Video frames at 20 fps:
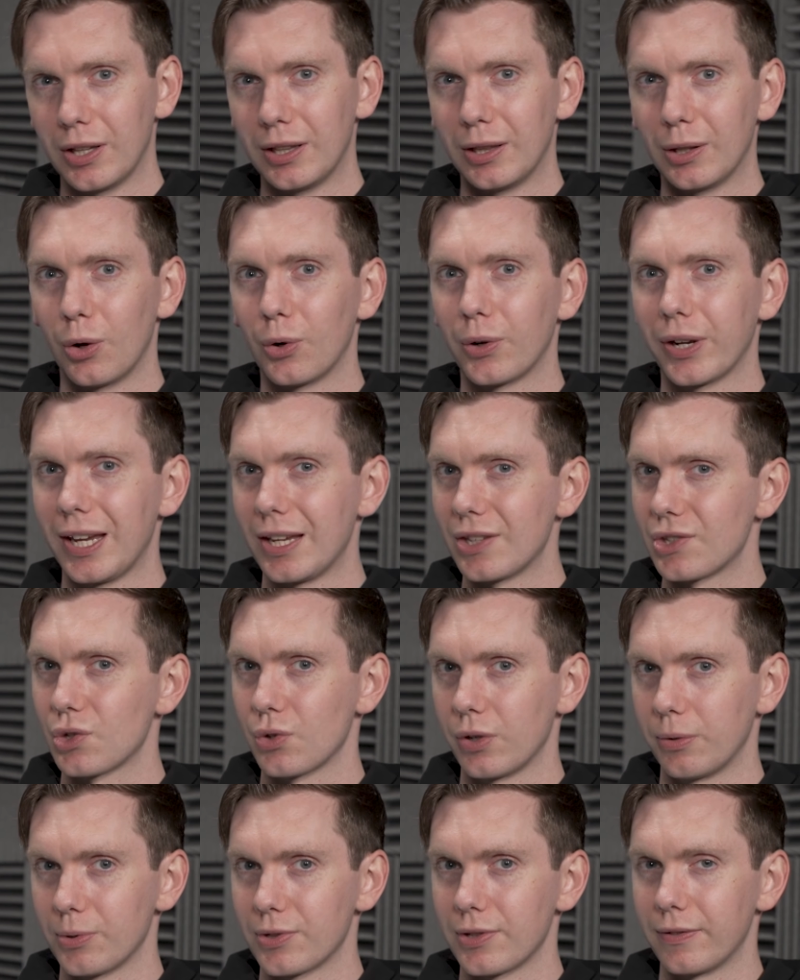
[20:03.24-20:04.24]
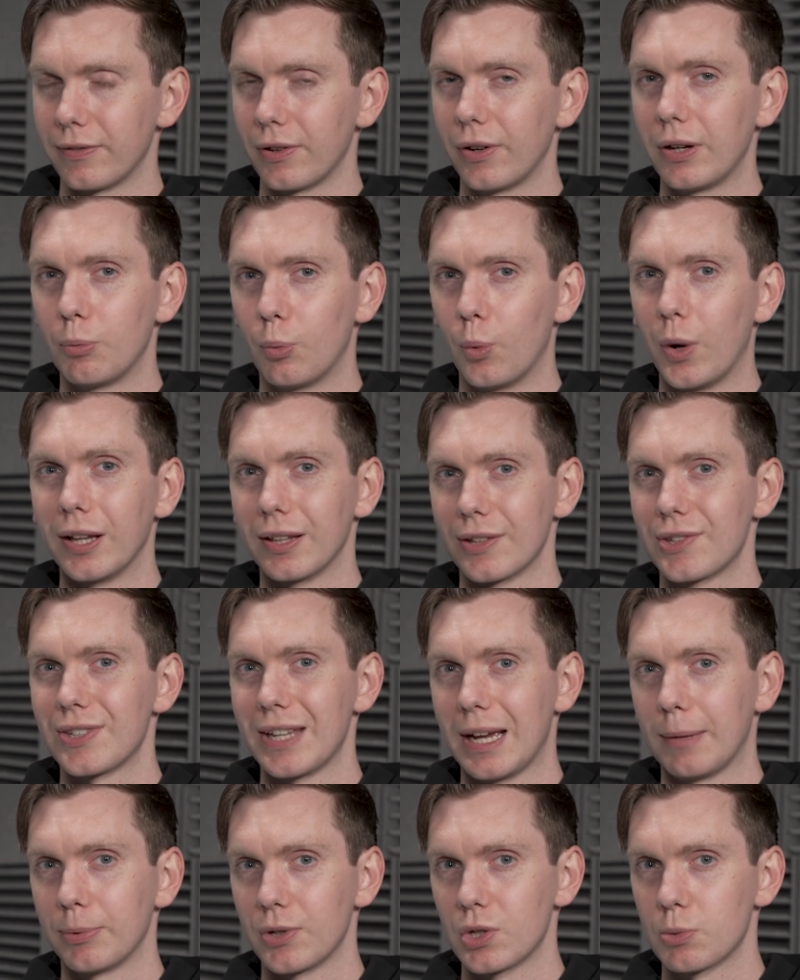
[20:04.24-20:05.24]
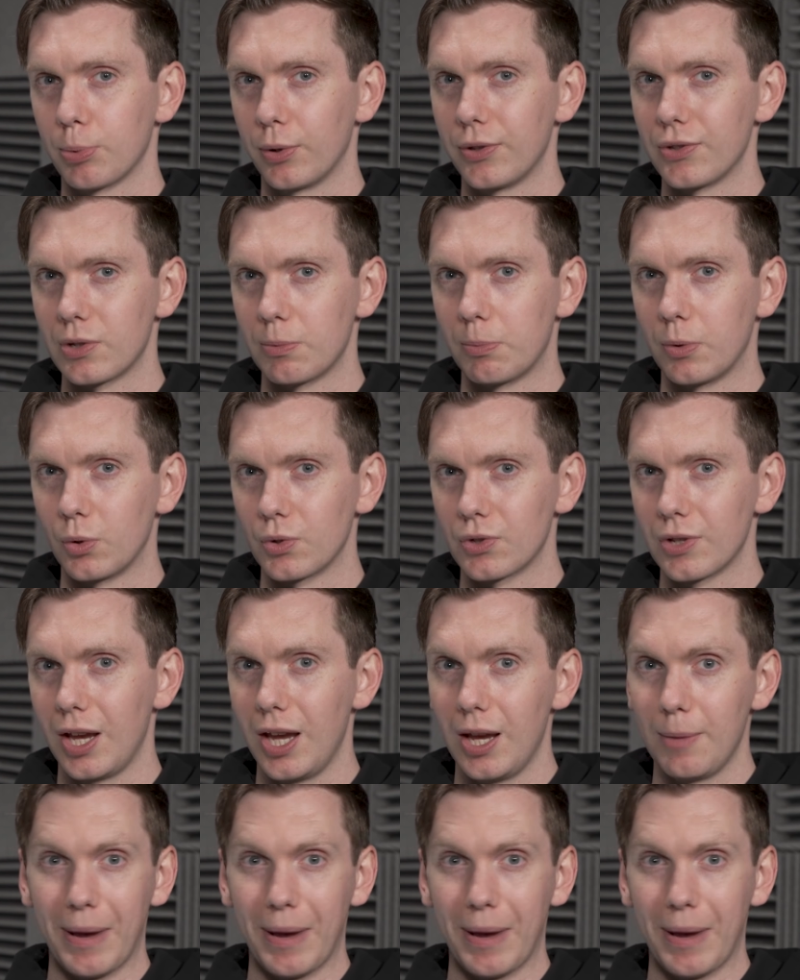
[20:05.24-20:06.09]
a long history with some very well-established principles.